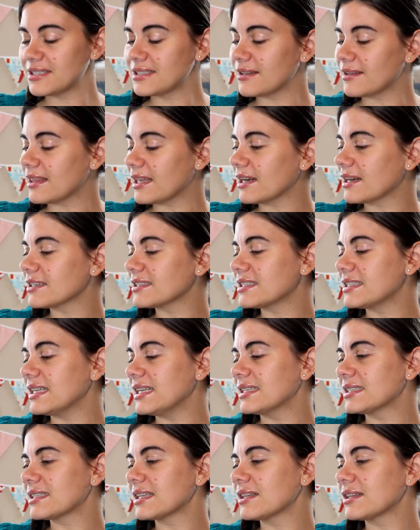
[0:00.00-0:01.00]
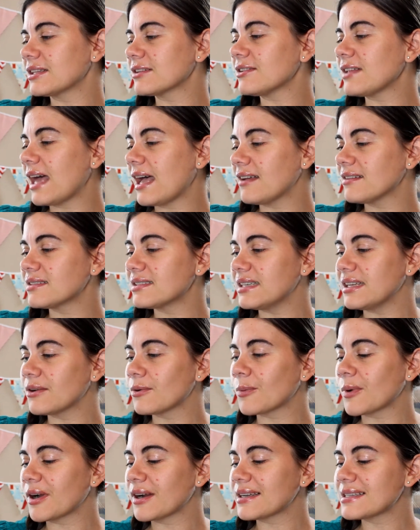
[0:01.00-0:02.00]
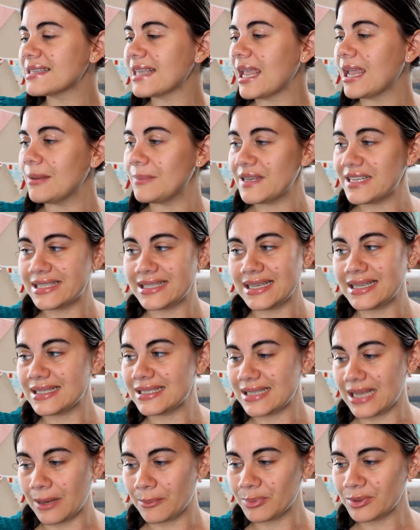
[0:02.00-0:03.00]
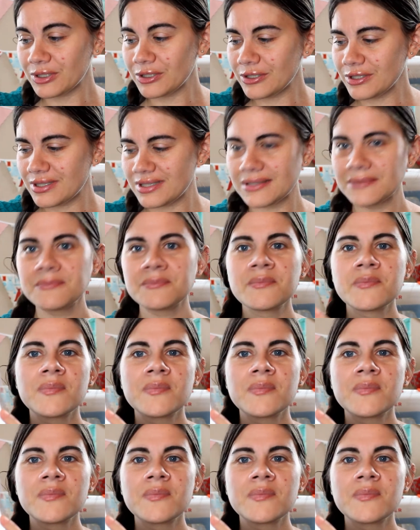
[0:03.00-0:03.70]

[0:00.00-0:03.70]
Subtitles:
So there's these Little House Needleworks ABC samplers,